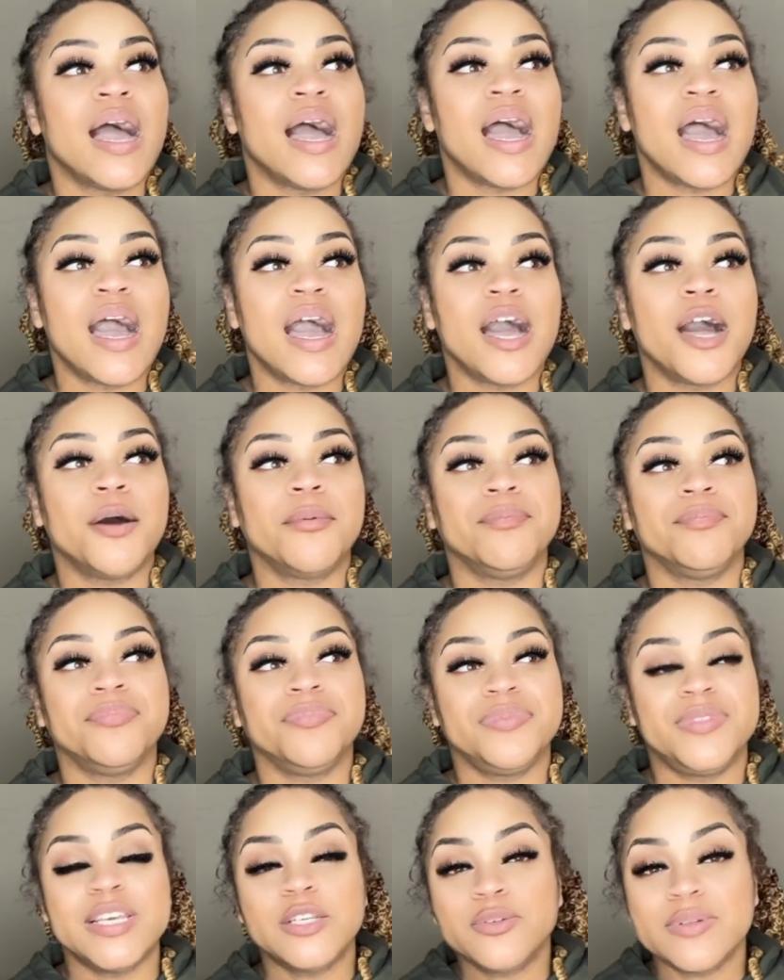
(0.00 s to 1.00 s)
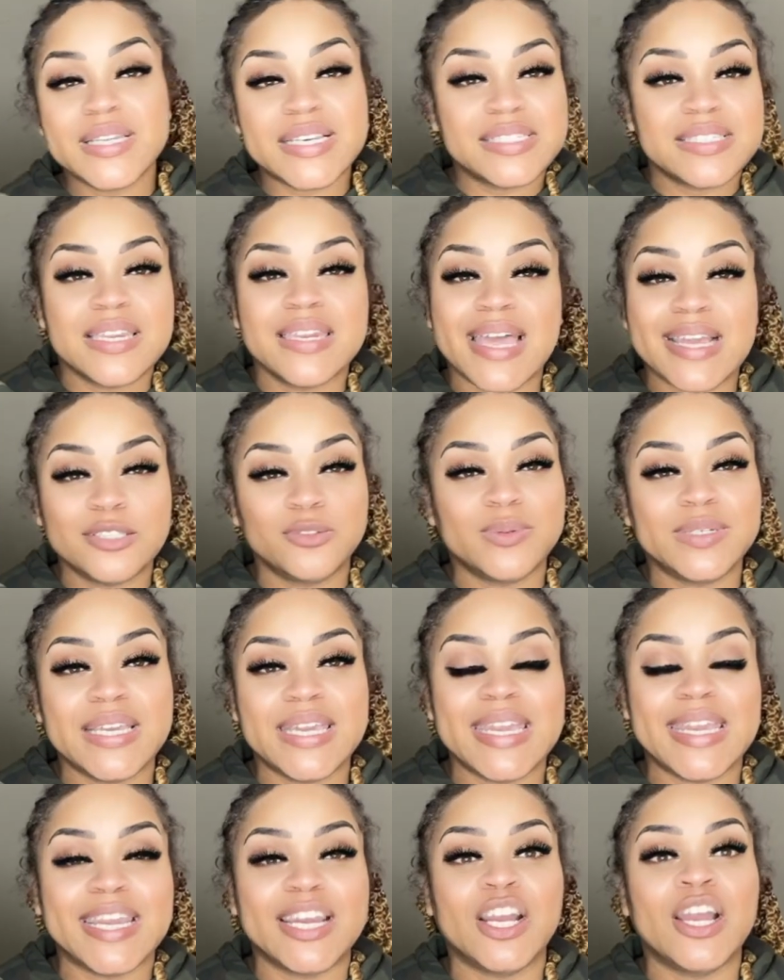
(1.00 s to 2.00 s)
Um, this one is the next one
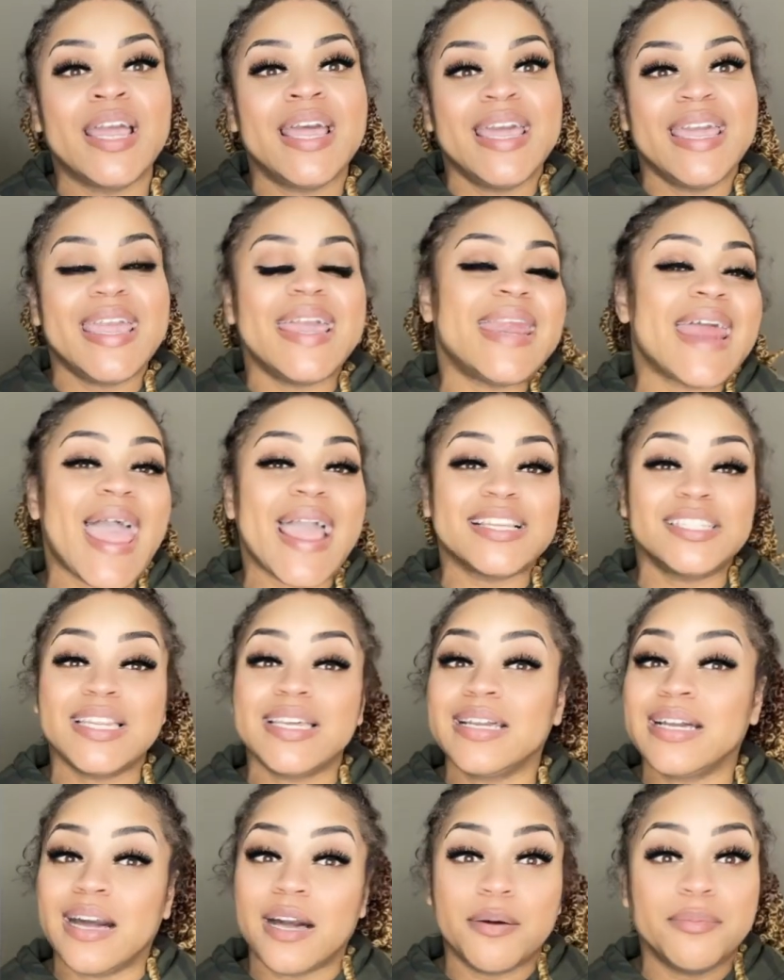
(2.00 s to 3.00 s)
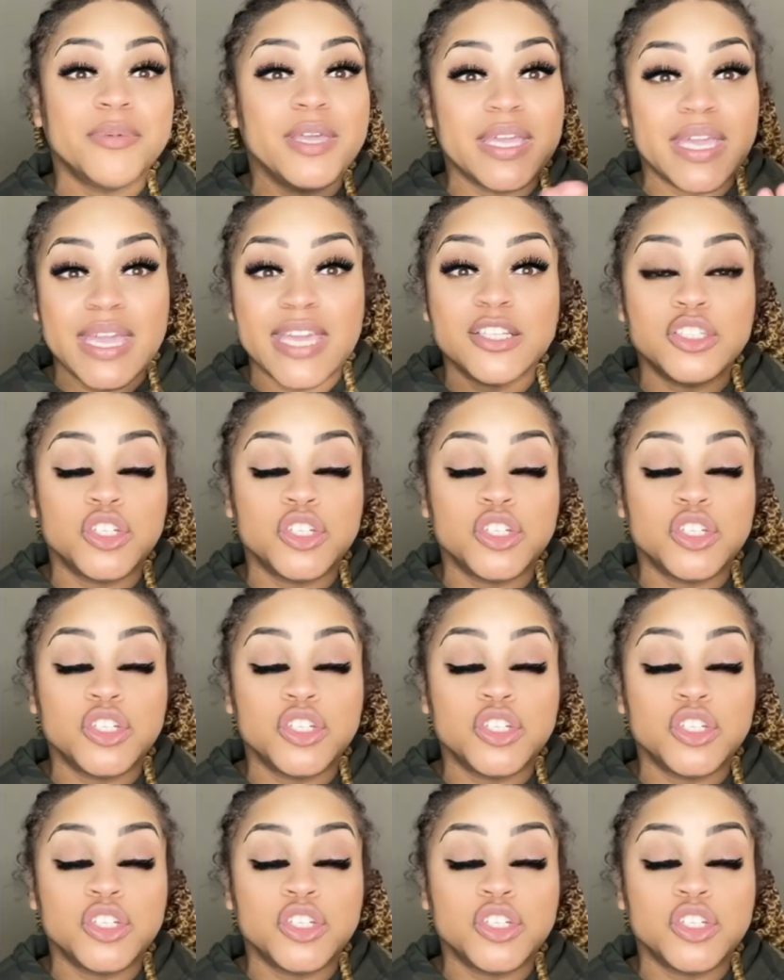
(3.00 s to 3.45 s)
here. It actually come in